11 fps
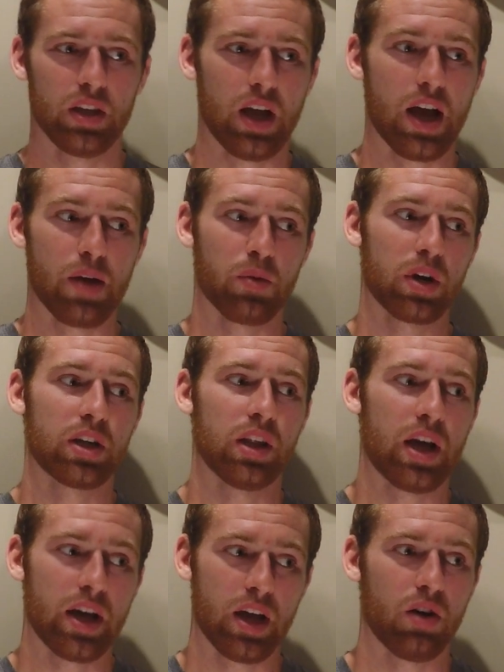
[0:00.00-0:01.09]
I work a
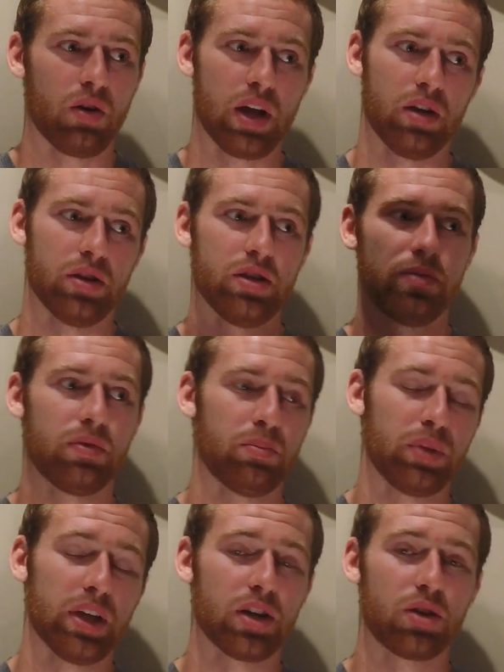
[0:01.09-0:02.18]
lot around different
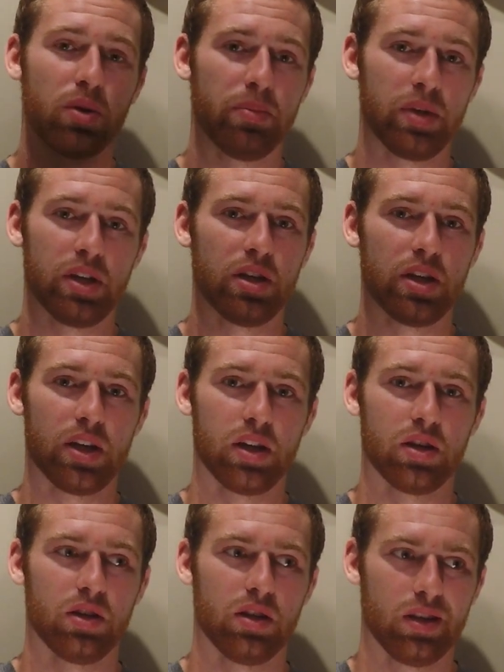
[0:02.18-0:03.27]
play equipment
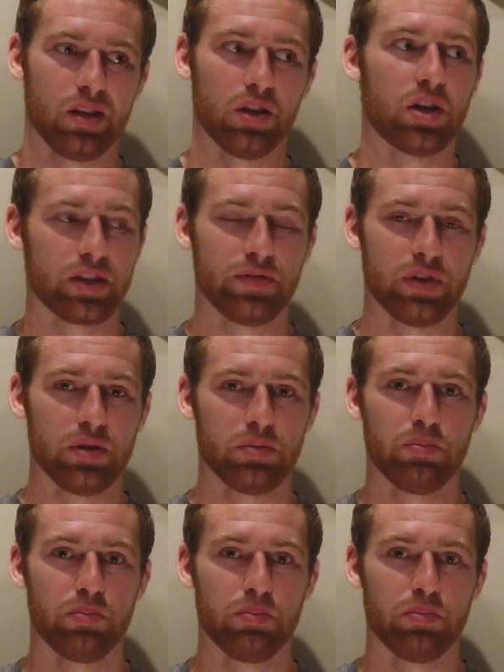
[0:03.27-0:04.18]
and along different